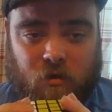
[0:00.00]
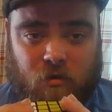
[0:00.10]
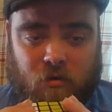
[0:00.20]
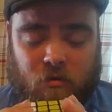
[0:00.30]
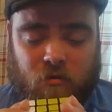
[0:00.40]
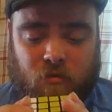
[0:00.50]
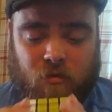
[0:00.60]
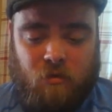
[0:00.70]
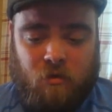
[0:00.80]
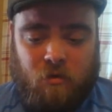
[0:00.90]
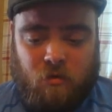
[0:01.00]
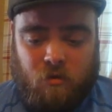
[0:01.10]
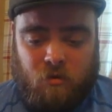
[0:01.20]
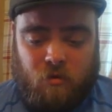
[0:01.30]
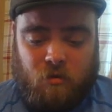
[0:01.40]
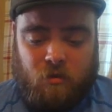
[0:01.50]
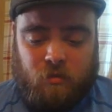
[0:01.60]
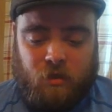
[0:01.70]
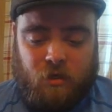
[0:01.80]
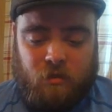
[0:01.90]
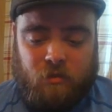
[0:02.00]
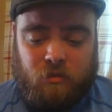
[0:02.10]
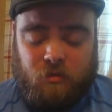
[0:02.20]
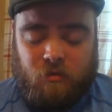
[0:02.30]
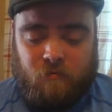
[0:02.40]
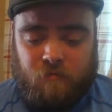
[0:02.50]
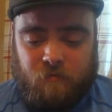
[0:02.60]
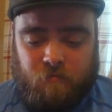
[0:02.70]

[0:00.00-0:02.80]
uh, sides and stuff,